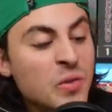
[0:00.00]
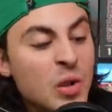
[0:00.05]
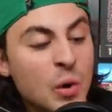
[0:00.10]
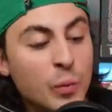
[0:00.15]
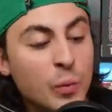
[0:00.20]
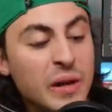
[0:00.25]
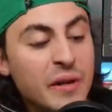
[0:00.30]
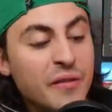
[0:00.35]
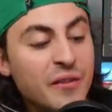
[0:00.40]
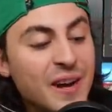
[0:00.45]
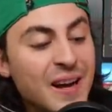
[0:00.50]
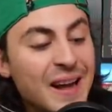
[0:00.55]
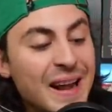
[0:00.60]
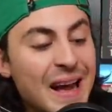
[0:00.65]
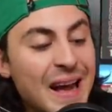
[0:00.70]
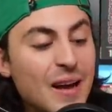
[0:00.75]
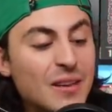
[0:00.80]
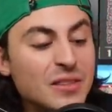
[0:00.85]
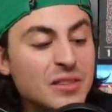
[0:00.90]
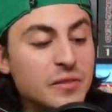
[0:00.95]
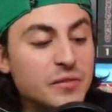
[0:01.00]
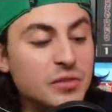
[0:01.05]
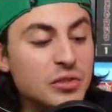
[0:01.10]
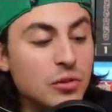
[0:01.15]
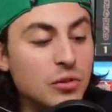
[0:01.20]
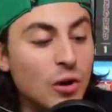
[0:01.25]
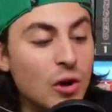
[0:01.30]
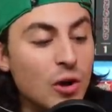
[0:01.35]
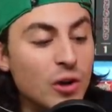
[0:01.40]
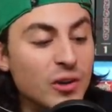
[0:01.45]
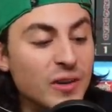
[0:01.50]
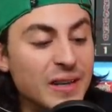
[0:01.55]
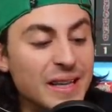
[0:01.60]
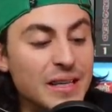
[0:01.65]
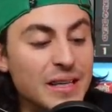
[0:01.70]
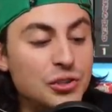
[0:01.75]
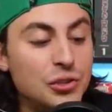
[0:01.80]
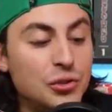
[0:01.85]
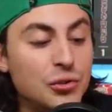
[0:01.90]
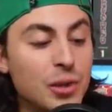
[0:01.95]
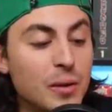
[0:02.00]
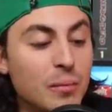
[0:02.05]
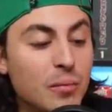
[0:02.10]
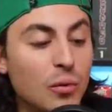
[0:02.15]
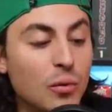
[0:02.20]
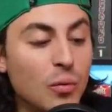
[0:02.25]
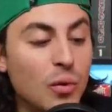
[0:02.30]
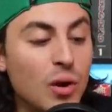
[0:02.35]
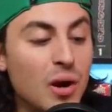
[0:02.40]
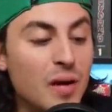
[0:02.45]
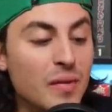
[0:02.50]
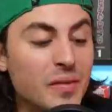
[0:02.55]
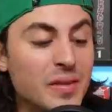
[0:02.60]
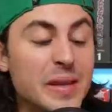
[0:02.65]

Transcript: We've got House of Slaughter, issue number 1,